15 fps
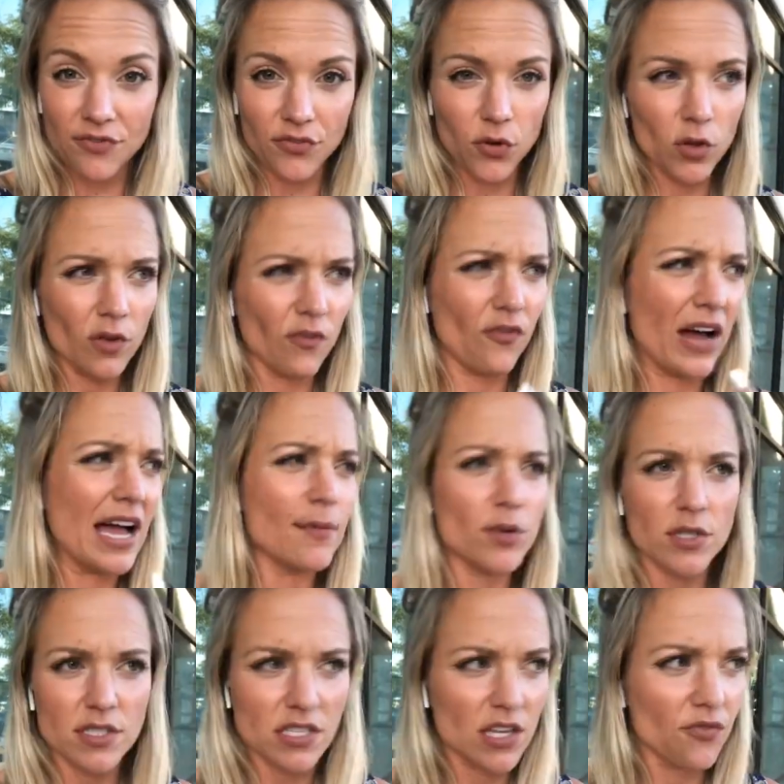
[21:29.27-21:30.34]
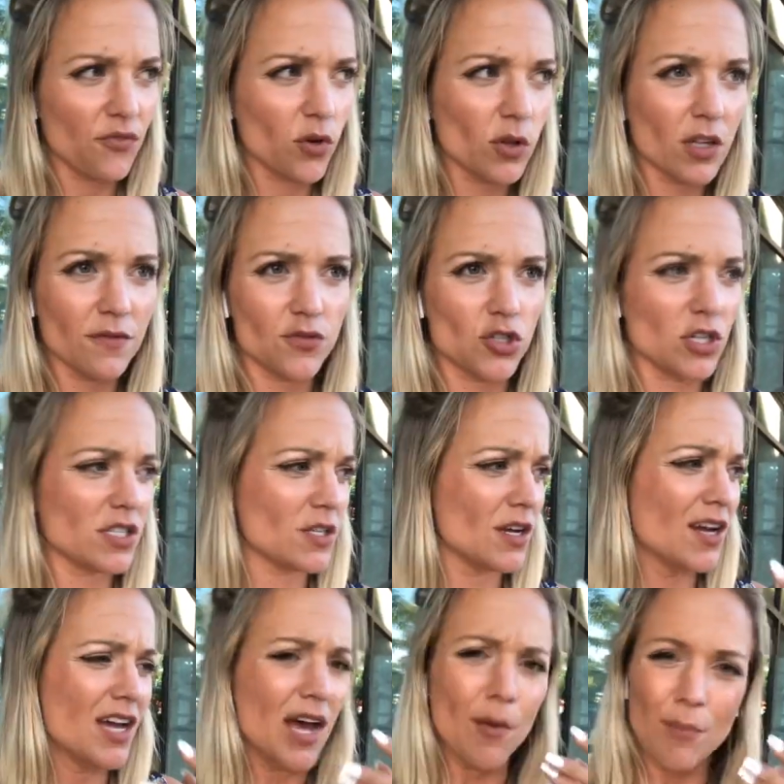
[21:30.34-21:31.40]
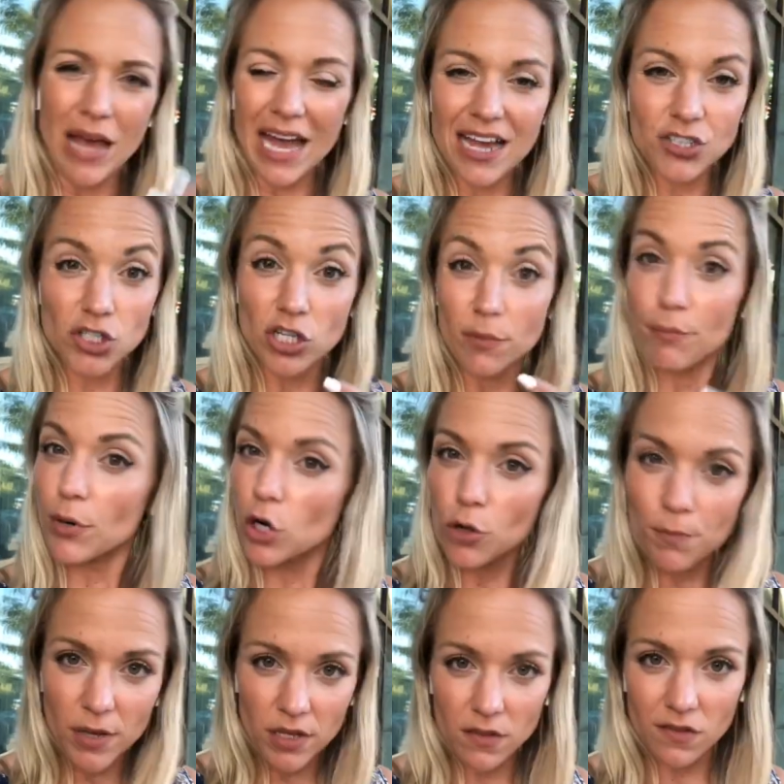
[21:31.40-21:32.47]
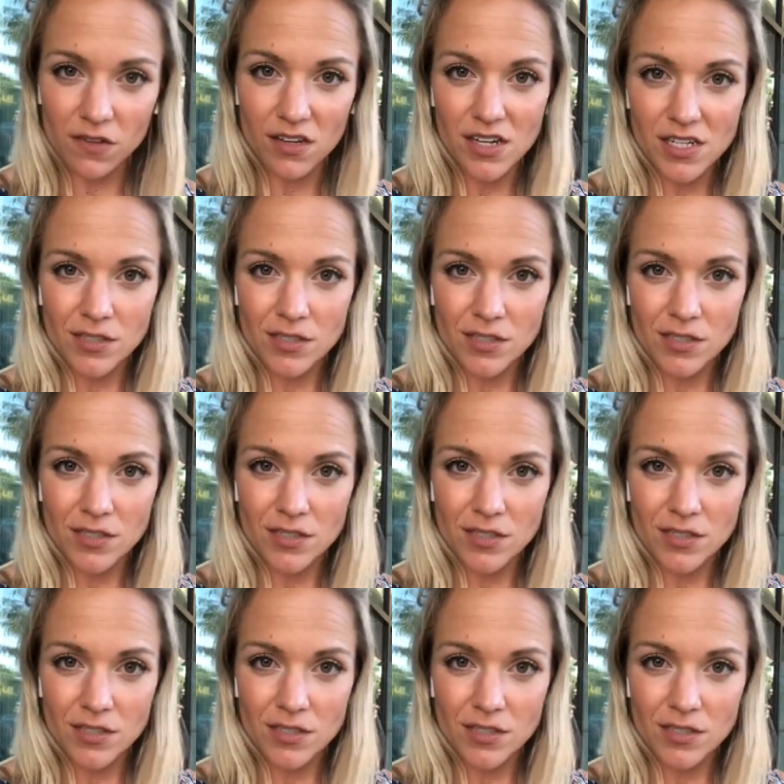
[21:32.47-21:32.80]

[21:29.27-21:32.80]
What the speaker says: full of vibrancy, full of just passion and purpose.